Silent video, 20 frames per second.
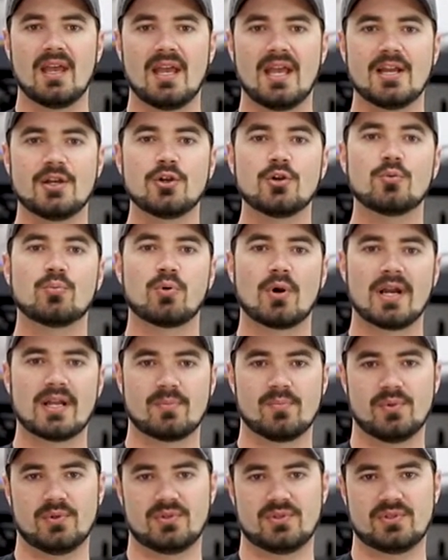a new
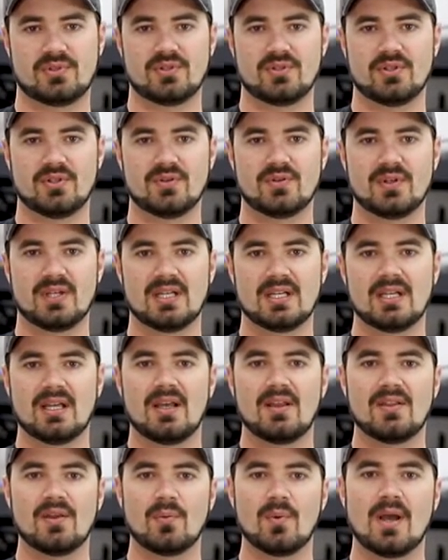brake booster unit
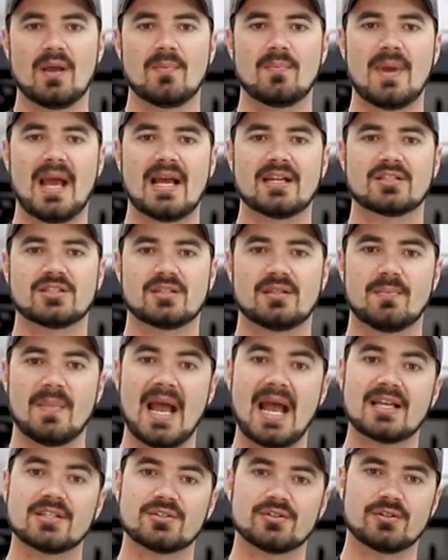that matched the
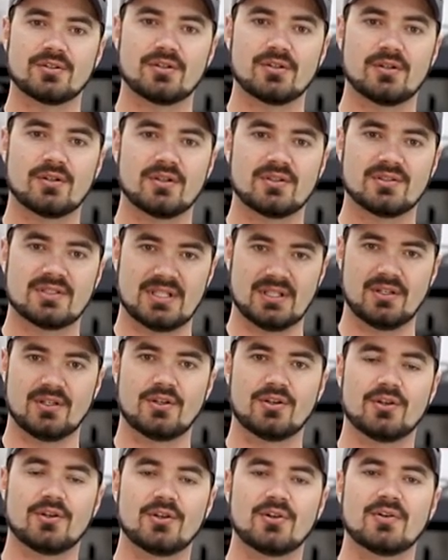master
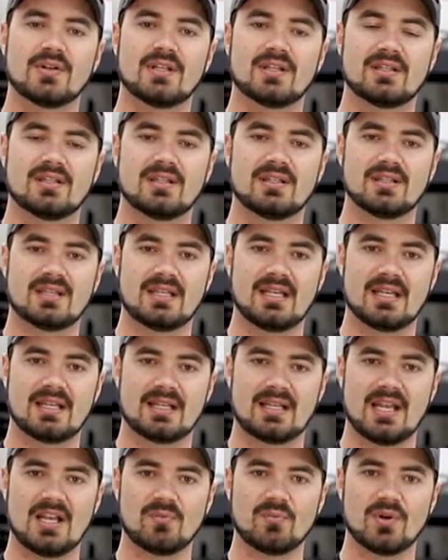cylinder unit that the
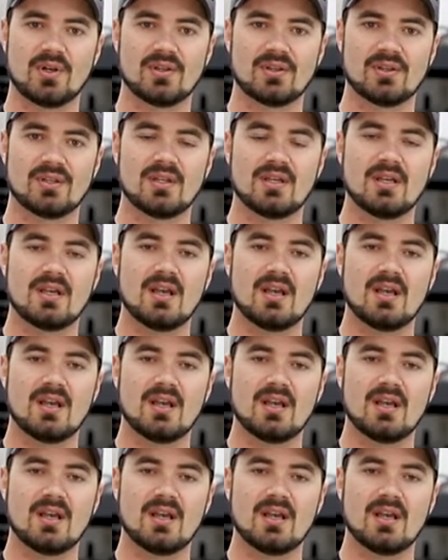kit came with.